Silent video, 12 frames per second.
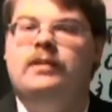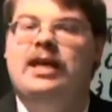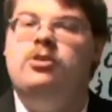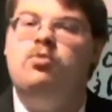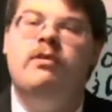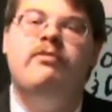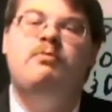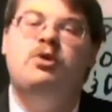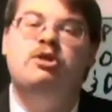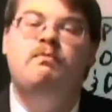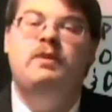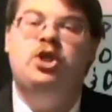It is one of the
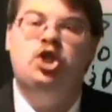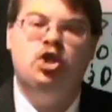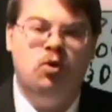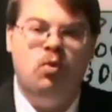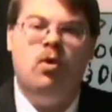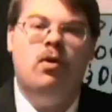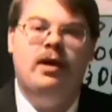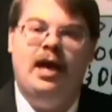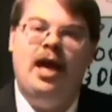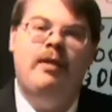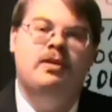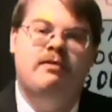most mature
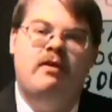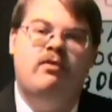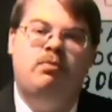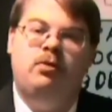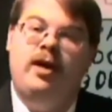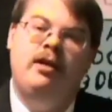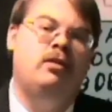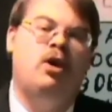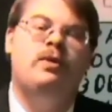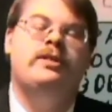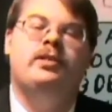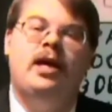games I've ever played.
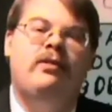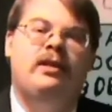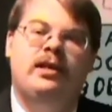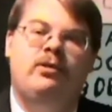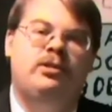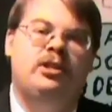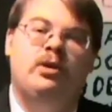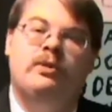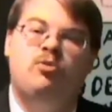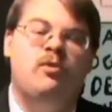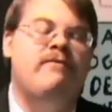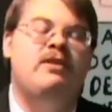Along with Silent Hill 2,
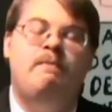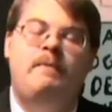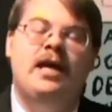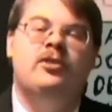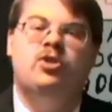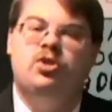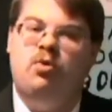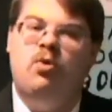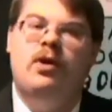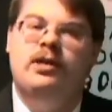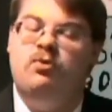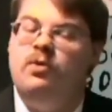it's one of the best
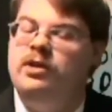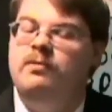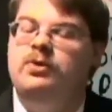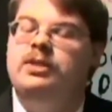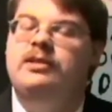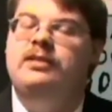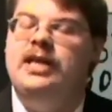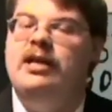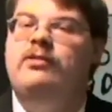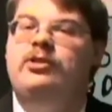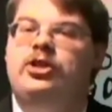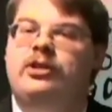stories, and one of the most
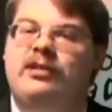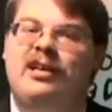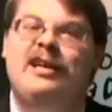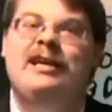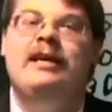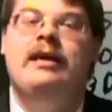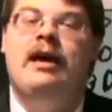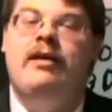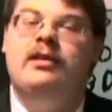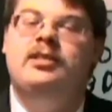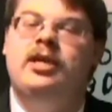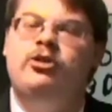intelligent.
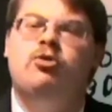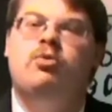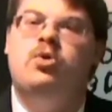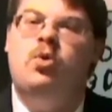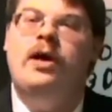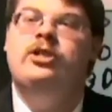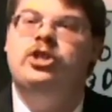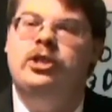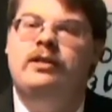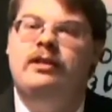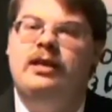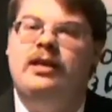A central
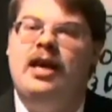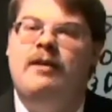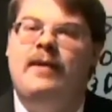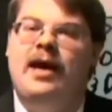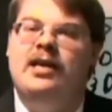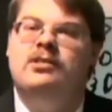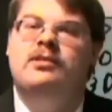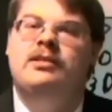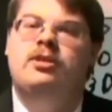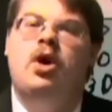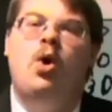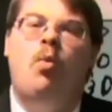question that the game asks
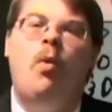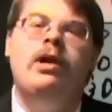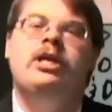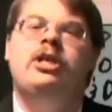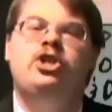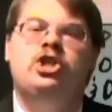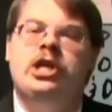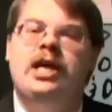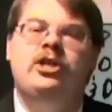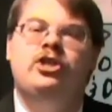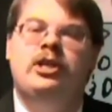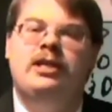is, what can
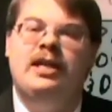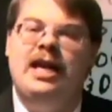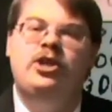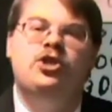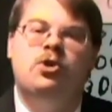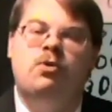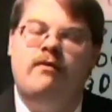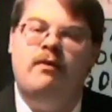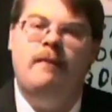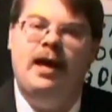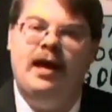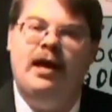change the nature of a
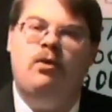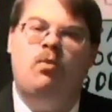man?